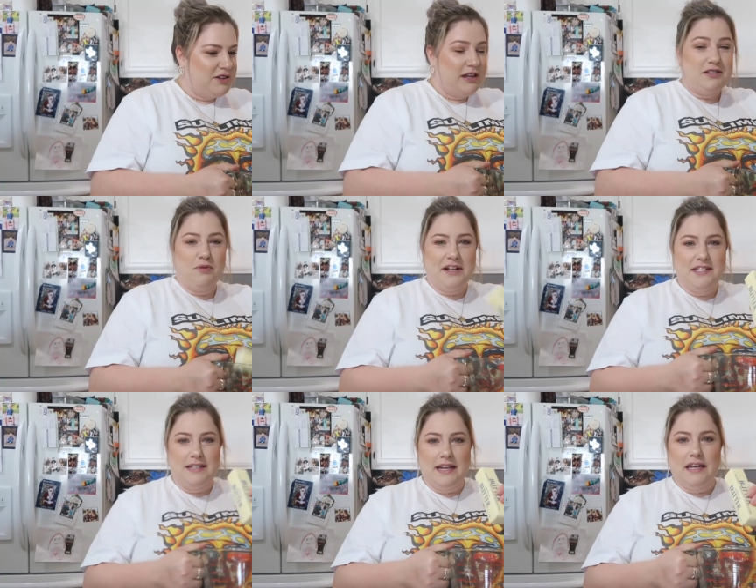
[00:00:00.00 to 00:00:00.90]
So that's 1
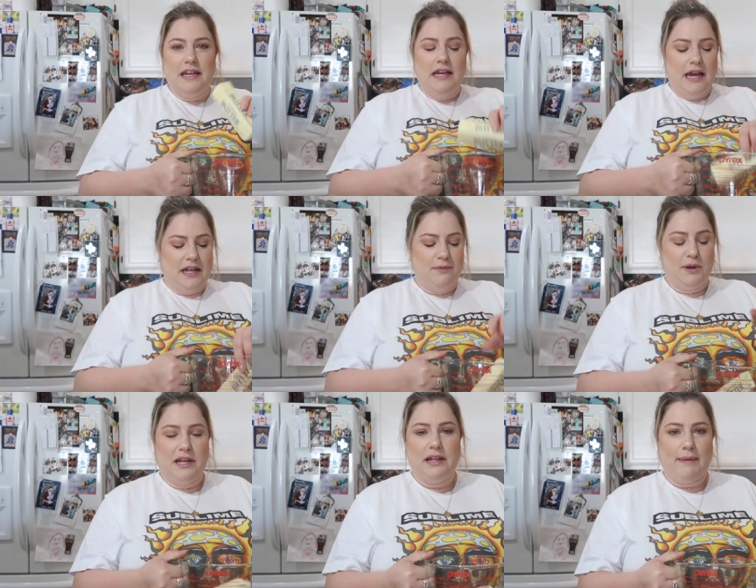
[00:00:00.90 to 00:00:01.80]
stick, and you
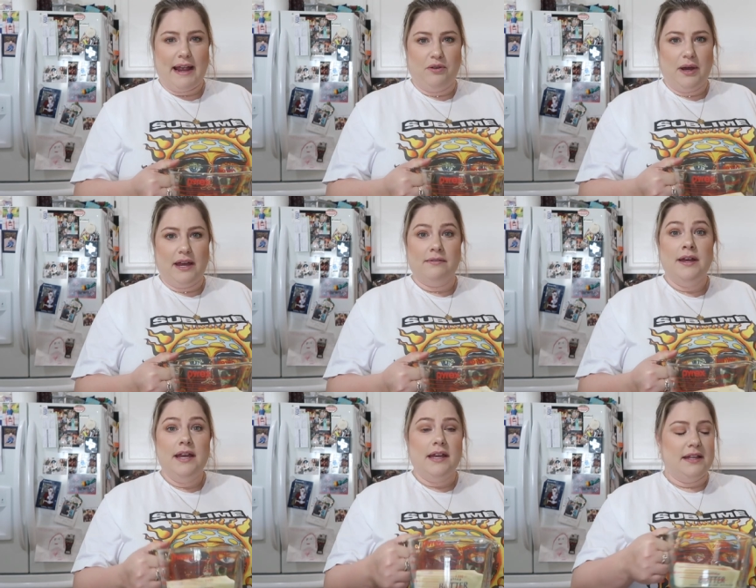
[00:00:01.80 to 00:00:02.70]
put it in the microwave,
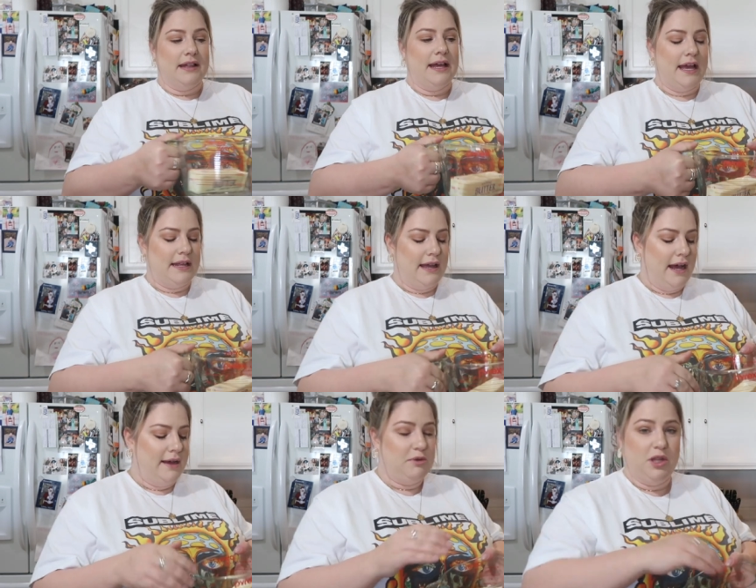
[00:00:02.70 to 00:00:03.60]
and
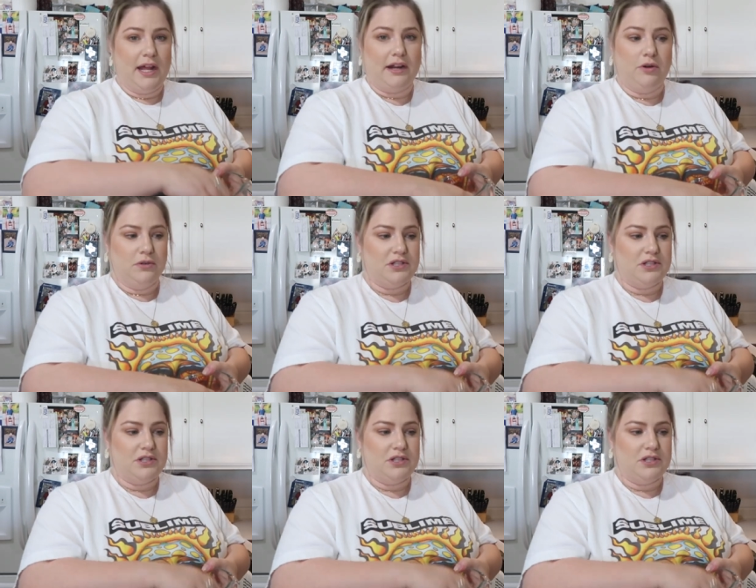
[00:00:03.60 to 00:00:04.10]
then you let it cool.